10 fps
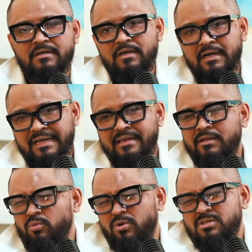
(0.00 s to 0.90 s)
again, I
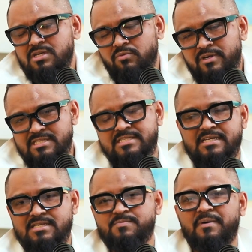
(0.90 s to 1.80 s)
don't want to sound very
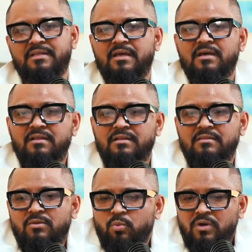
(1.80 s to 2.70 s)
sexist, but
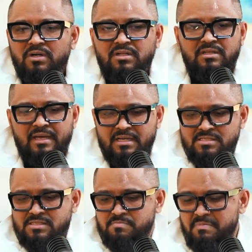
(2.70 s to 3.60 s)
the world
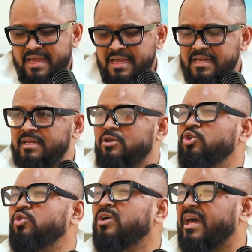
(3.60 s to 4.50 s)
has made it
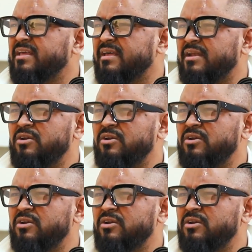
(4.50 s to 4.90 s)
look like that.